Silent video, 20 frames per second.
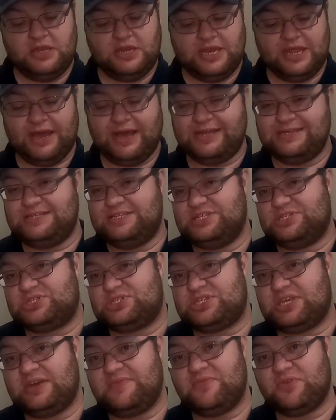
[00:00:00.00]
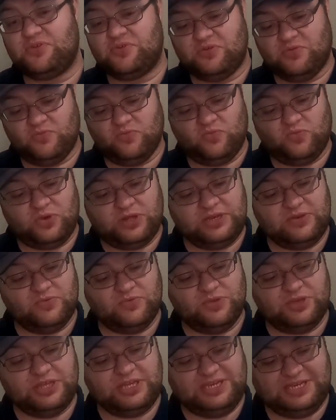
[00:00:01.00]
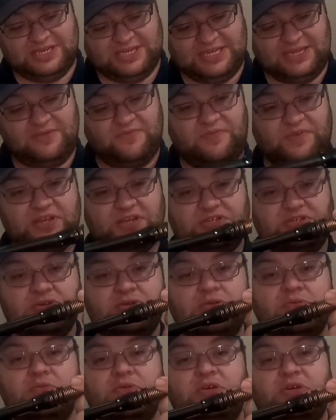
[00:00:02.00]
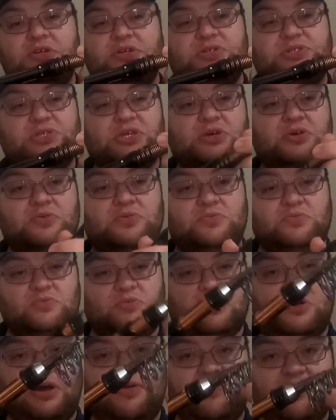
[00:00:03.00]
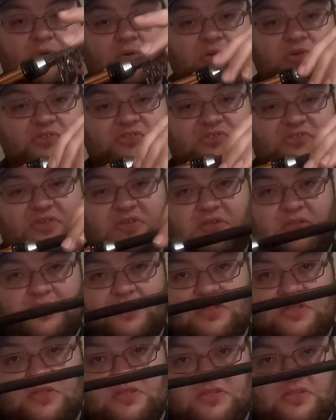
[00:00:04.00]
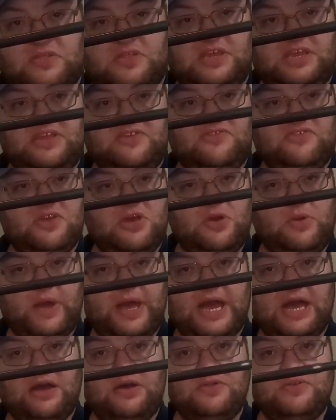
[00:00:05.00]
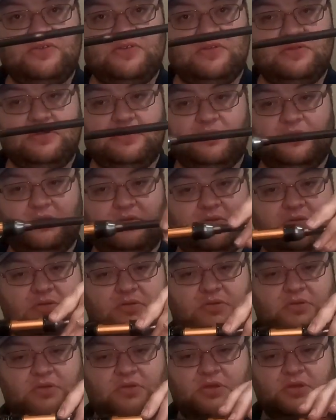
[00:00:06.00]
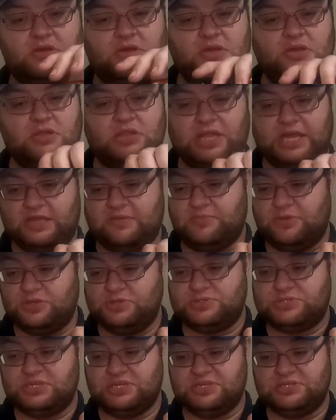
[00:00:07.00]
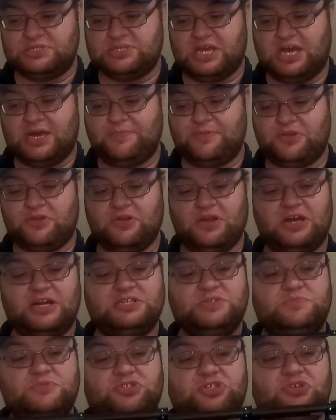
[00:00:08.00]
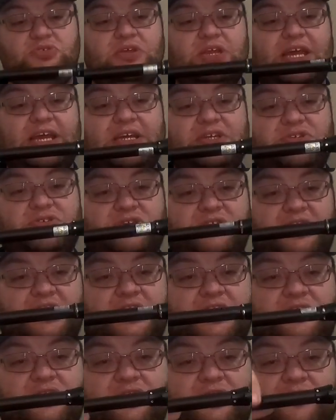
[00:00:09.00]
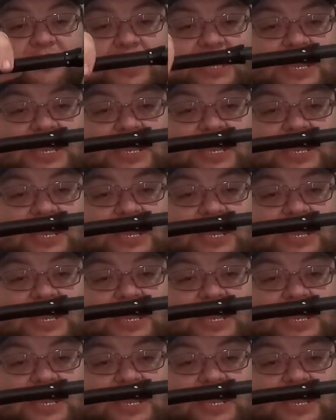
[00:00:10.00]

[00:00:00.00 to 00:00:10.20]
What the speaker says: Now, I discovered one really neat feature. So, of course, these go out like most telescopic rods, but you can actually undo